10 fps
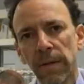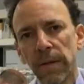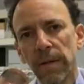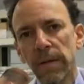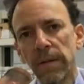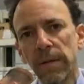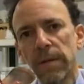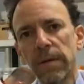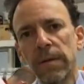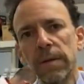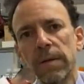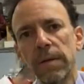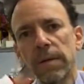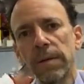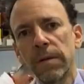
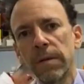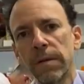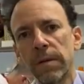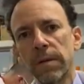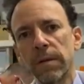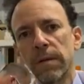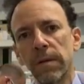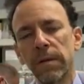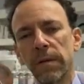(silent)